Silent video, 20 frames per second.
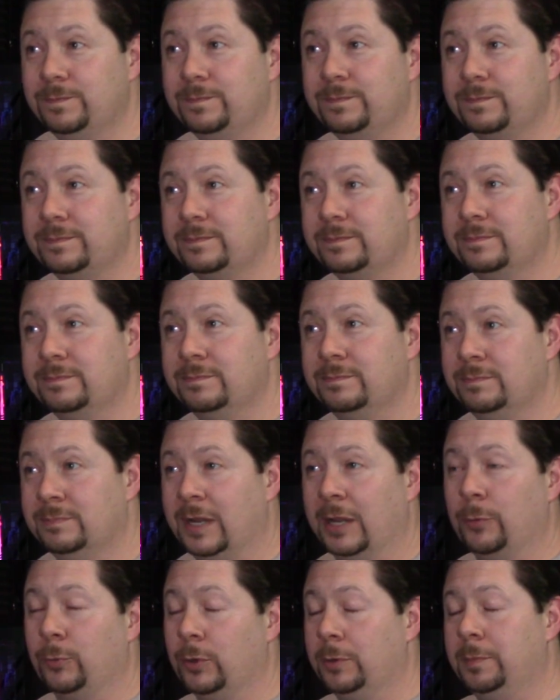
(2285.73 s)

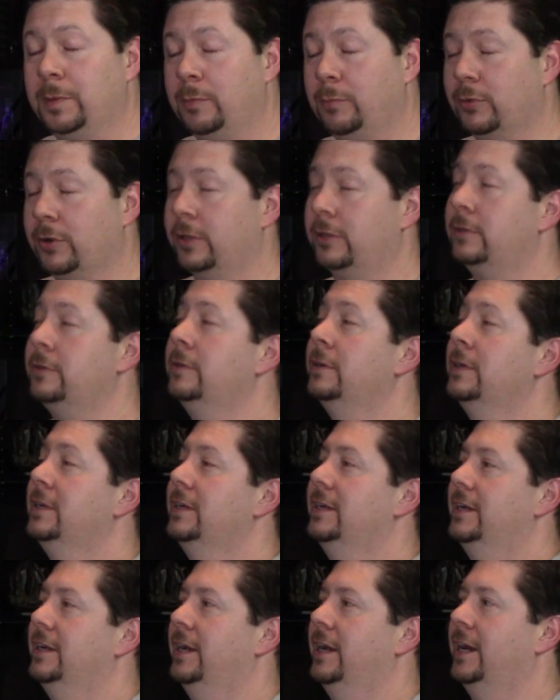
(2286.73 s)
my would-be brother,
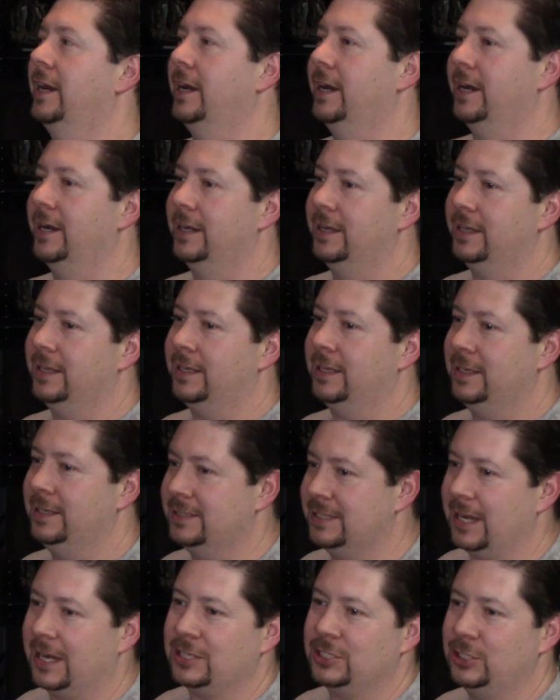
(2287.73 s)

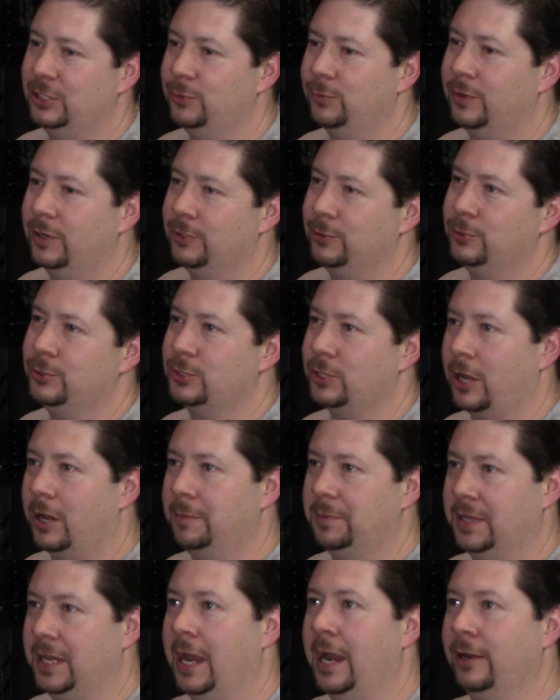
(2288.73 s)
he's actually the one who
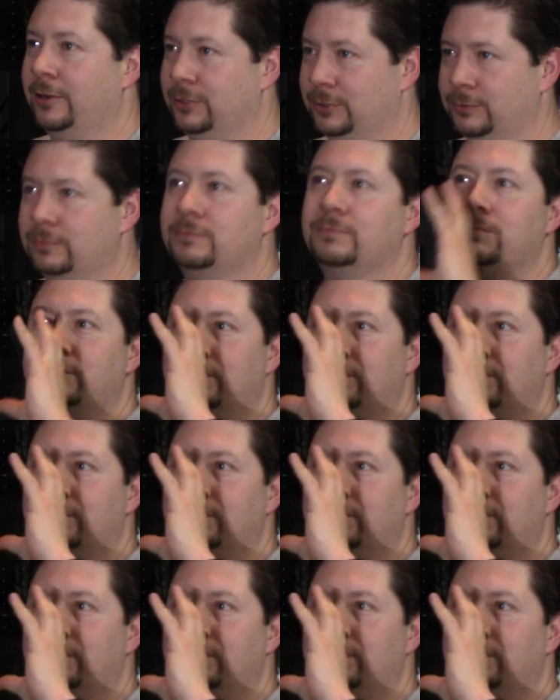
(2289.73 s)
taught me how to